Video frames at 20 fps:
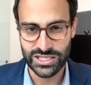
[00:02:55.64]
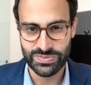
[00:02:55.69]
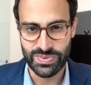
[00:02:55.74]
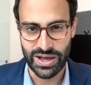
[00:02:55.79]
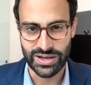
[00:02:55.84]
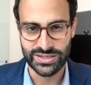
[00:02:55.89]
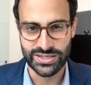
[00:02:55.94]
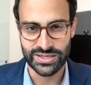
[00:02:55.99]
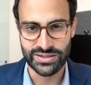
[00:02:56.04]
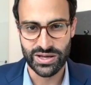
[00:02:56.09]

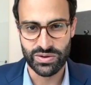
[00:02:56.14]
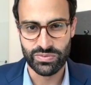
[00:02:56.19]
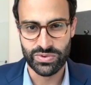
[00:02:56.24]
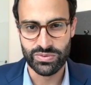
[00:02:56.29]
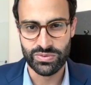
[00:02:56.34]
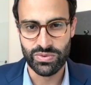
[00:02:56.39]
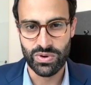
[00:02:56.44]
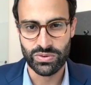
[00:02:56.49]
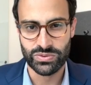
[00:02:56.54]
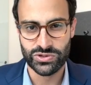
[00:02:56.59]
expecting that
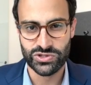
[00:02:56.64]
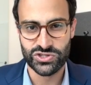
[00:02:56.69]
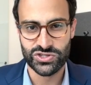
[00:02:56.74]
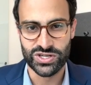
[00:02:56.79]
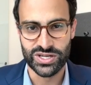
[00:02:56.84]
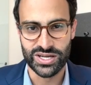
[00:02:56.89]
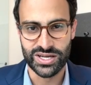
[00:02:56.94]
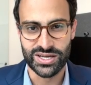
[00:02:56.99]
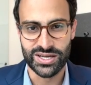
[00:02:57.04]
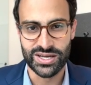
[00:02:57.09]
we won't
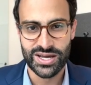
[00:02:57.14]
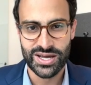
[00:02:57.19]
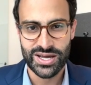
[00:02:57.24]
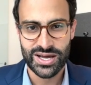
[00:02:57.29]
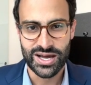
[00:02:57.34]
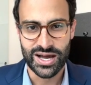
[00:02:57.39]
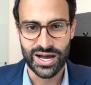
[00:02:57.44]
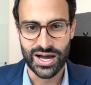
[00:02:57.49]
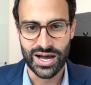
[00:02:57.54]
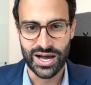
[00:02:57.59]
see
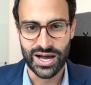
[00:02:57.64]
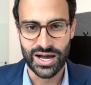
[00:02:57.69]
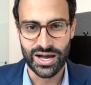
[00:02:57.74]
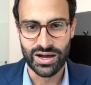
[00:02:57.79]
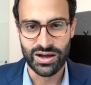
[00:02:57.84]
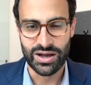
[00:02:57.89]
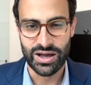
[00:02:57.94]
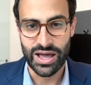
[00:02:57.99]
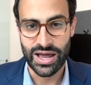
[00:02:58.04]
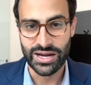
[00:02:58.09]

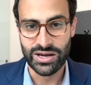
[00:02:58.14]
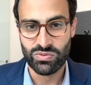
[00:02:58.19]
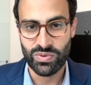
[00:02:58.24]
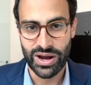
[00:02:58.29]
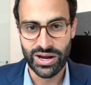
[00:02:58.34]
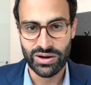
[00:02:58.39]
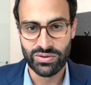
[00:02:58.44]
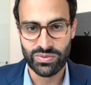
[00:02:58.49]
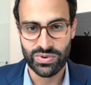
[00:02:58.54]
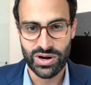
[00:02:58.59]
any
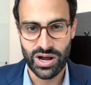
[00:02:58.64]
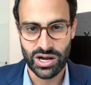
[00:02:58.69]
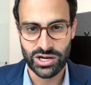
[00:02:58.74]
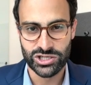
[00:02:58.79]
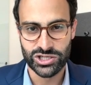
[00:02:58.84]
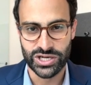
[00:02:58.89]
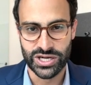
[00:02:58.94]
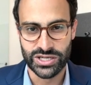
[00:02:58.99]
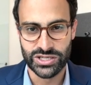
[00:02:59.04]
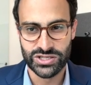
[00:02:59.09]
rate
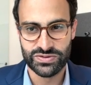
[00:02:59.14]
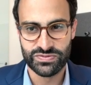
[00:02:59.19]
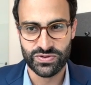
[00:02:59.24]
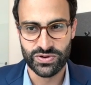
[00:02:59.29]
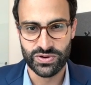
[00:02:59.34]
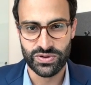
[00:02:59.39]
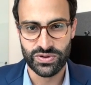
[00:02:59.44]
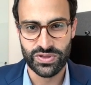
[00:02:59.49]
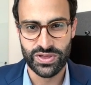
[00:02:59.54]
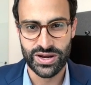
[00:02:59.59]
reductions
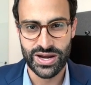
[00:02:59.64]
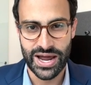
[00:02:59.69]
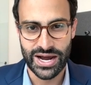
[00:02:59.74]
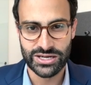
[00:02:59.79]
for the